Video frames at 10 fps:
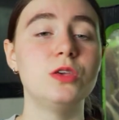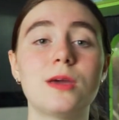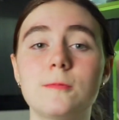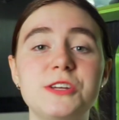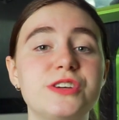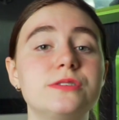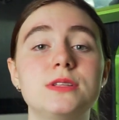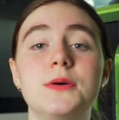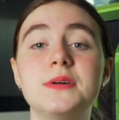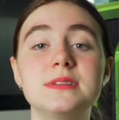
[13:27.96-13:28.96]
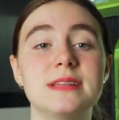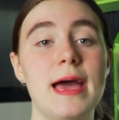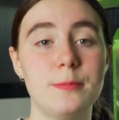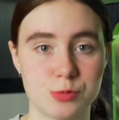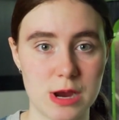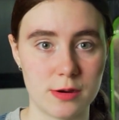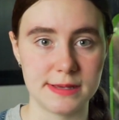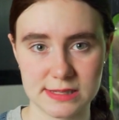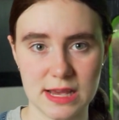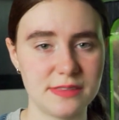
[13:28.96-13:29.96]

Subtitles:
You can reach out to local libraries.